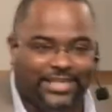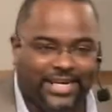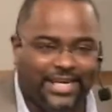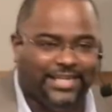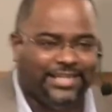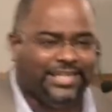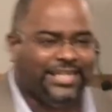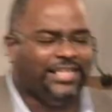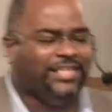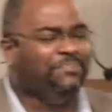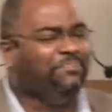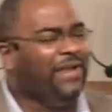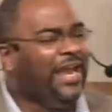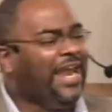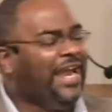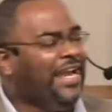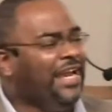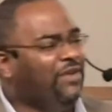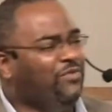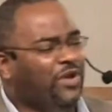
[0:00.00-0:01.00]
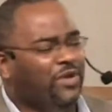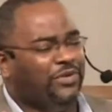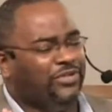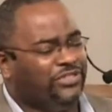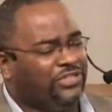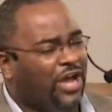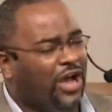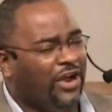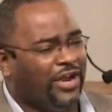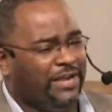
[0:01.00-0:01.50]
did this, lady? We was
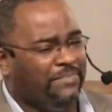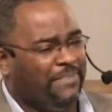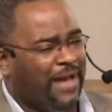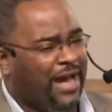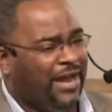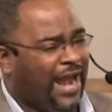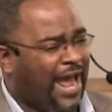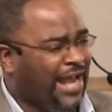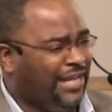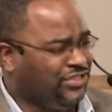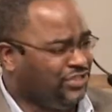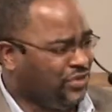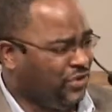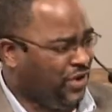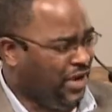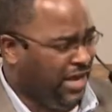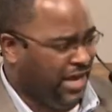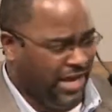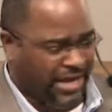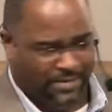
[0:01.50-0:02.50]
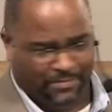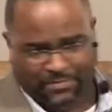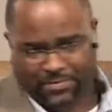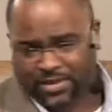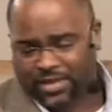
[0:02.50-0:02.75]
talking about ice cream.